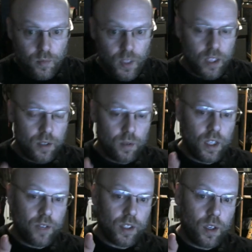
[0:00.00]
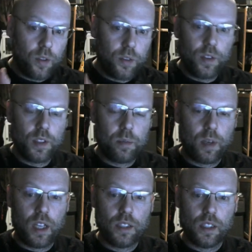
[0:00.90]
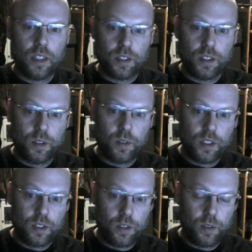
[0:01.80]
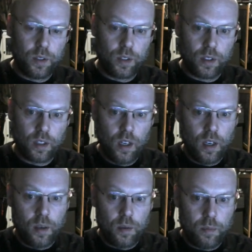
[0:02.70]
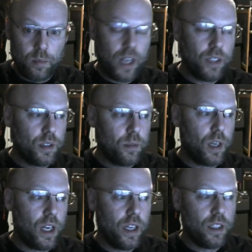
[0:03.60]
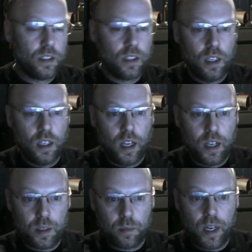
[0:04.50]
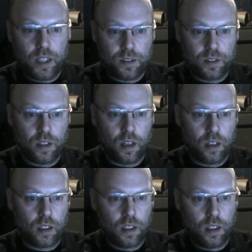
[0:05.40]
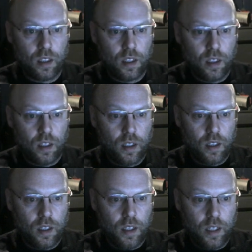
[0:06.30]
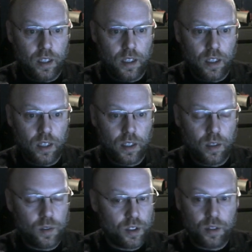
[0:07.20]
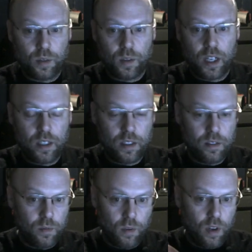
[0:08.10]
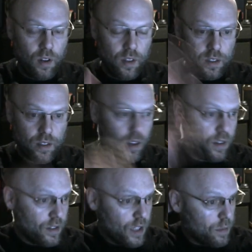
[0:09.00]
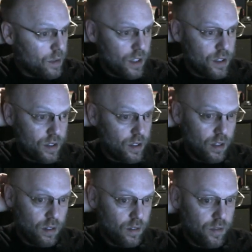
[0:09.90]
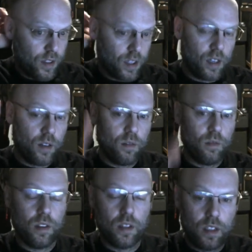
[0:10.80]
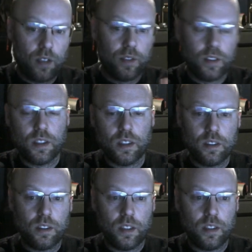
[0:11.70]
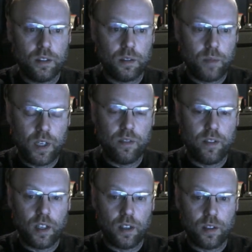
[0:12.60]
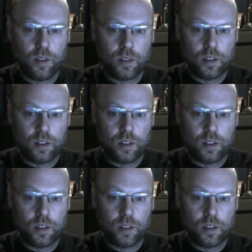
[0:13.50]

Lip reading: And you will have to go through this process and do this to your master bias and your master dark. And you know, just do all the steps I just did. Figure out what the difference is in your mean values